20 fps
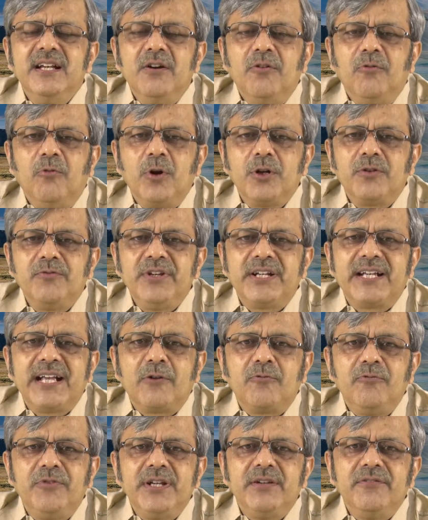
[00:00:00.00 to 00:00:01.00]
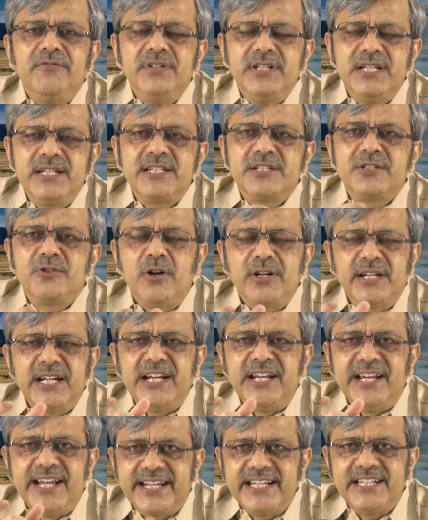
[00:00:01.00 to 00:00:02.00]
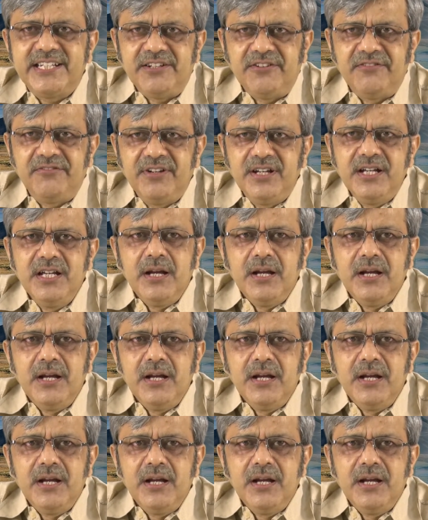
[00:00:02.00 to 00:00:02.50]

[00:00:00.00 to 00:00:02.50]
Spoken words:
it is not a negative,